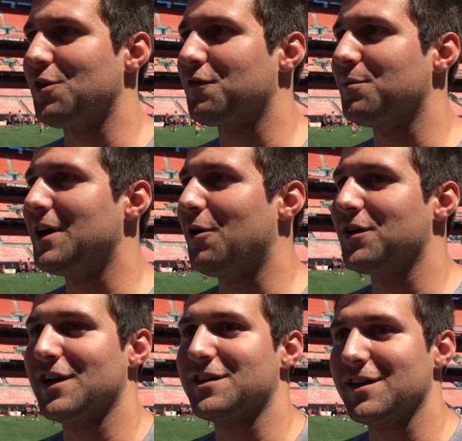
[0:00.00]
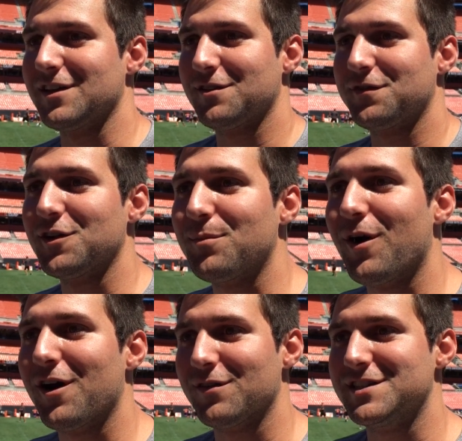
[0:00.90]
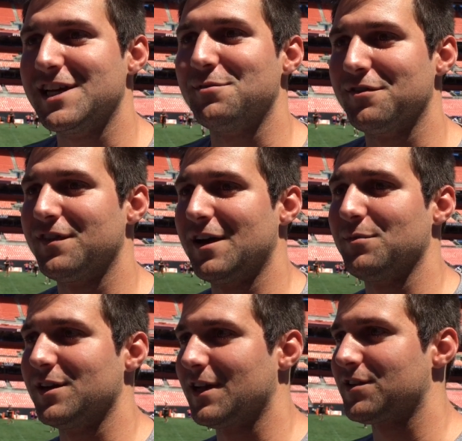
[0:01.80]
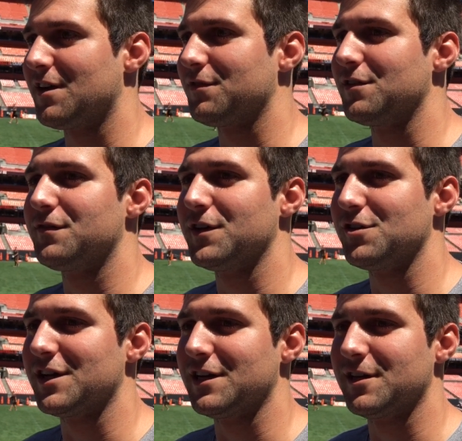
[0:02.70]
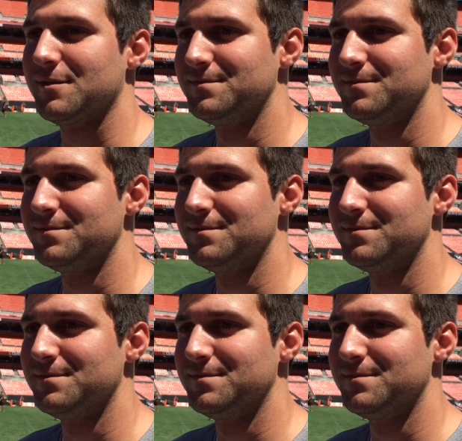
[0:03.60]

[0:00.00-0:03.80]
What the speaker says: for me, I always like to feel a part of a team and a family, and that's definitely the feel you get here.